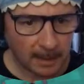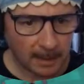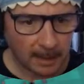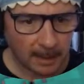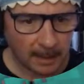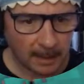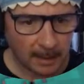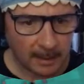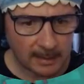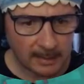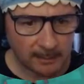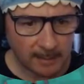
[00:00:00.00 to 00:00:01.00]

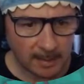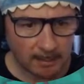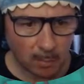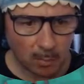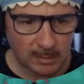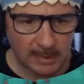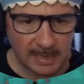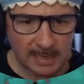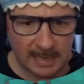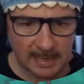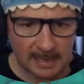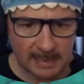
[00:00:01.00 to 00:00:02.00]
Let's see if we can pause it
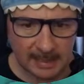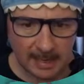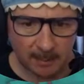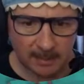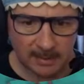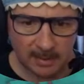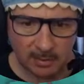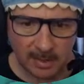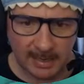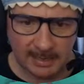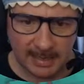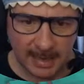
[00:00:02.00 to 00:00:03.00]
here. Yeah, once the
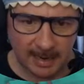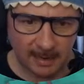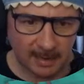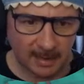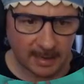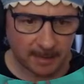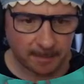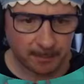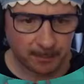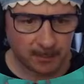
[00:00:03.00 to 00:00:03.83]
train gets out of there.